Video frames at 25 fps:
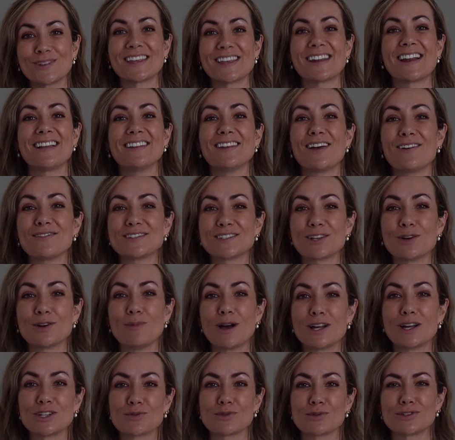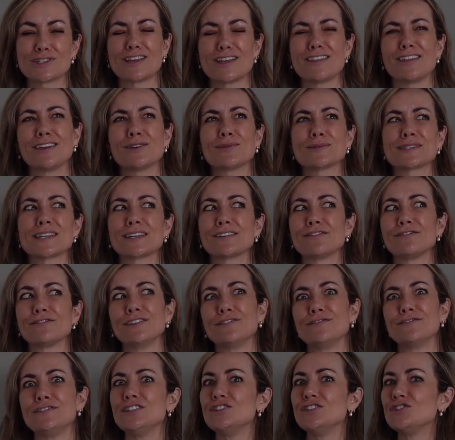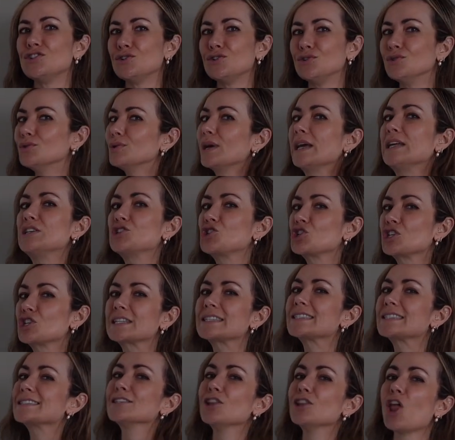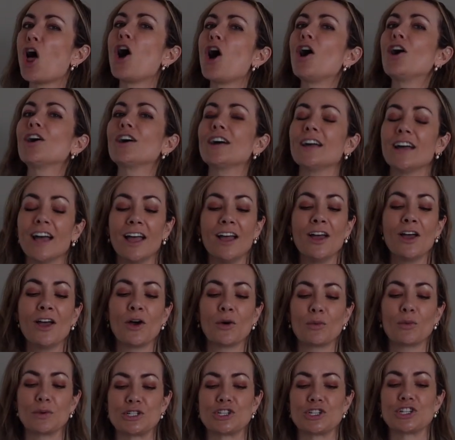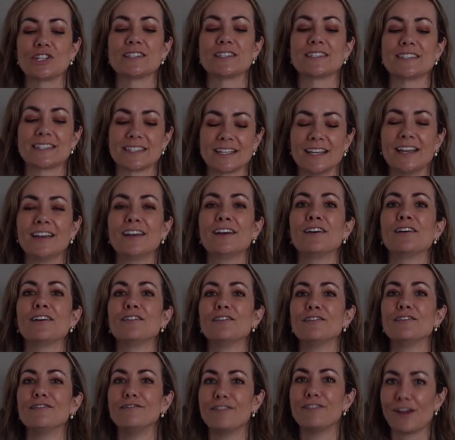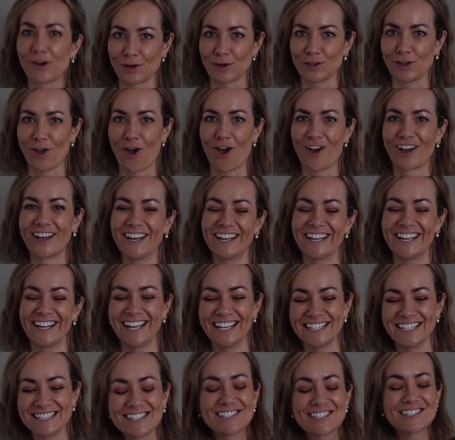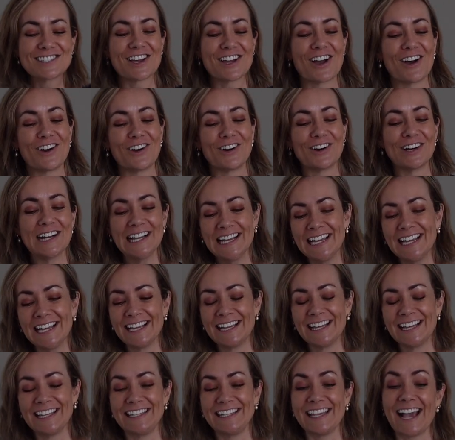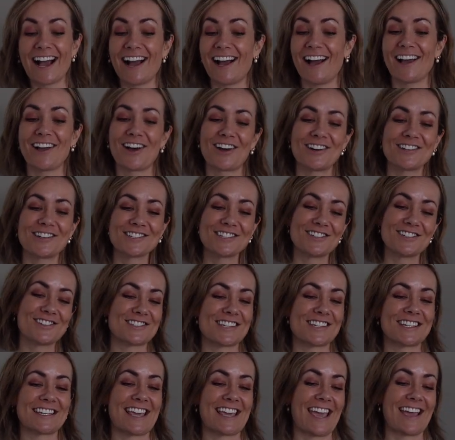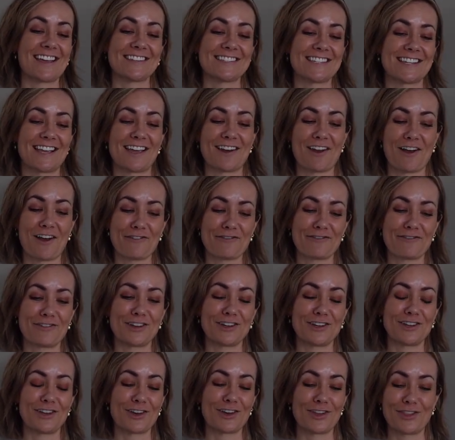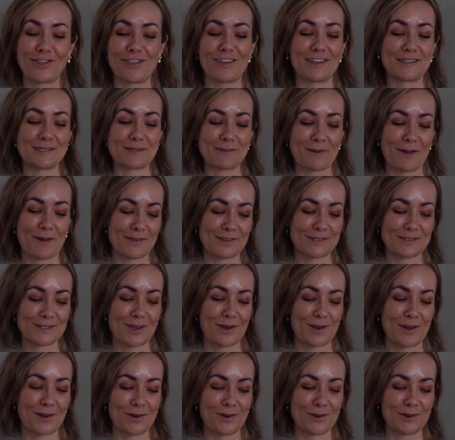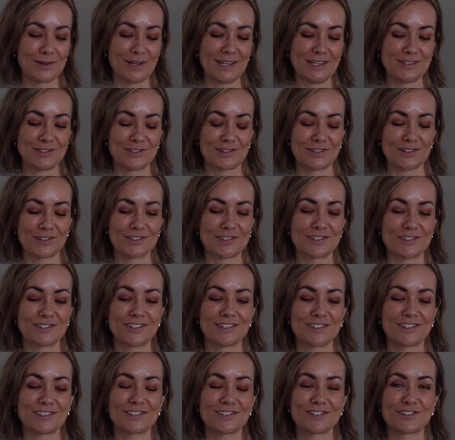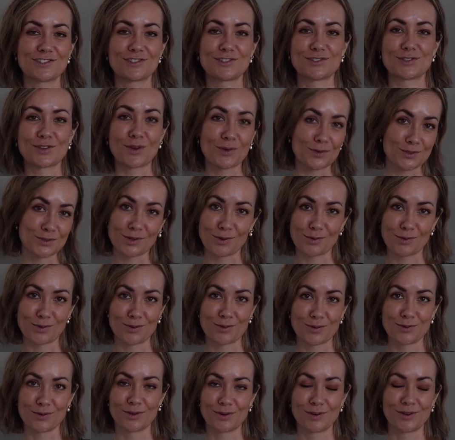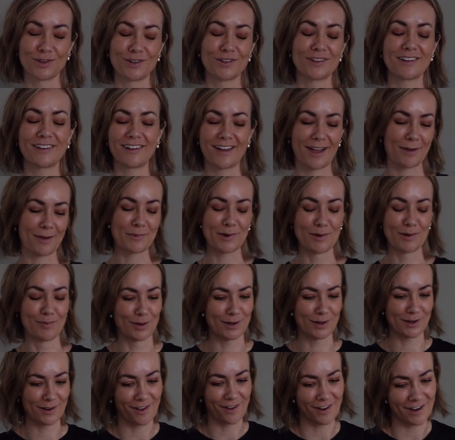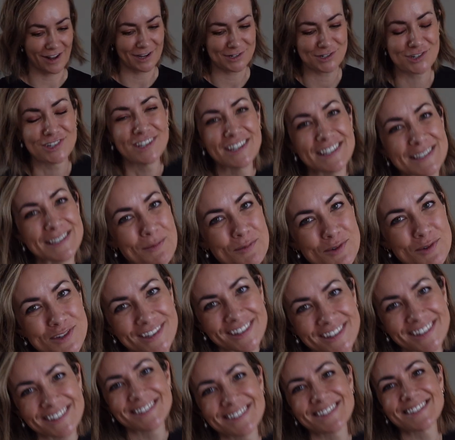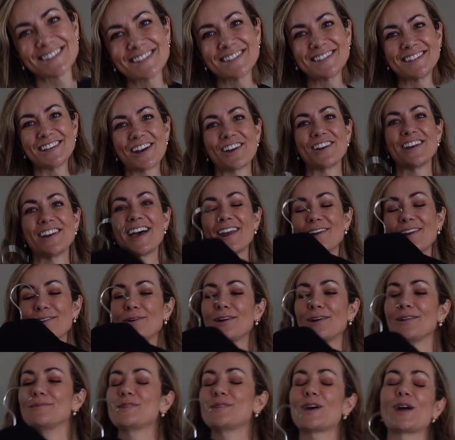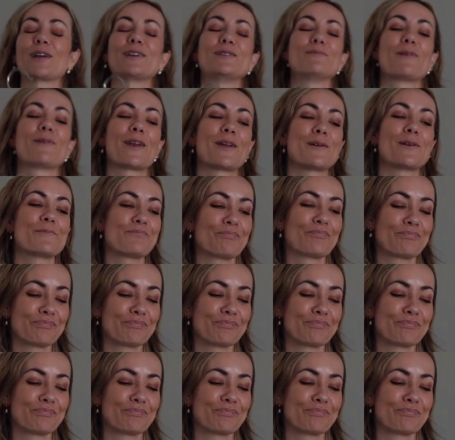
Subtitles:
that I love so much, which I think was like 52 inches long, which is very long. And so, yeah, I honestly just like can't say enough good things about this coat. It's just so cool. I'm gonna put it on actually because I'm just like staring at it while I'm talking about it.